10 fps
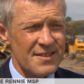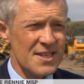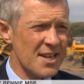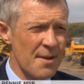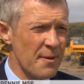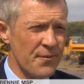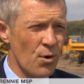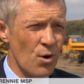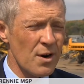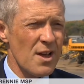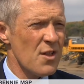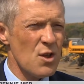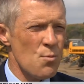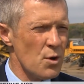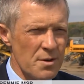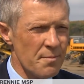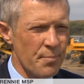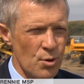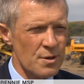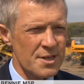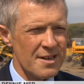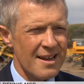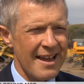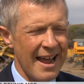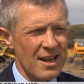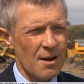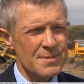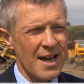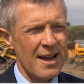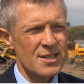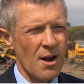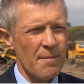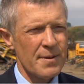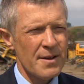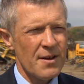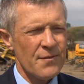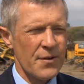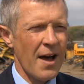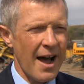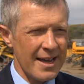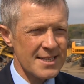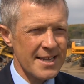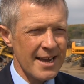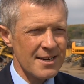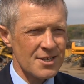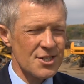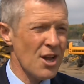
They said before they wouldn't put income tax up for the highest earners.